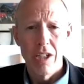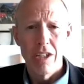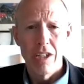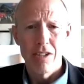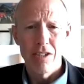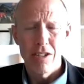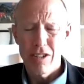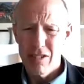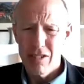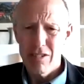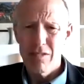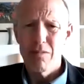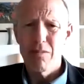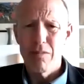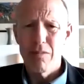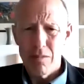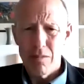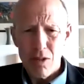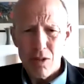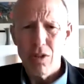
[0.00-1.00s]
So it's
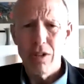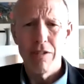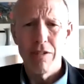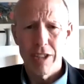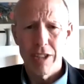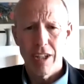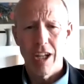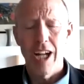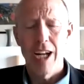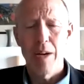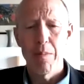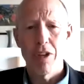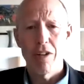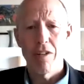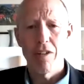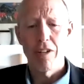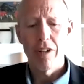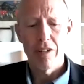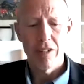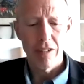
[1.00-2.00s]
sort of a time
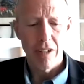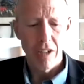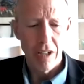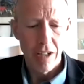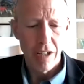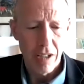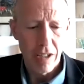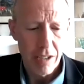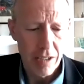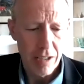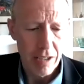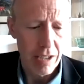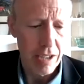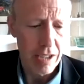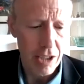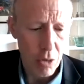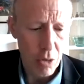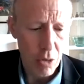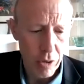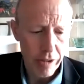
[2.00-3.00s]
series
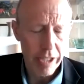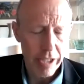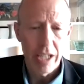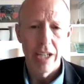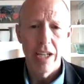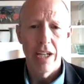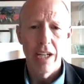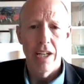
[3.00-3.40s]
query.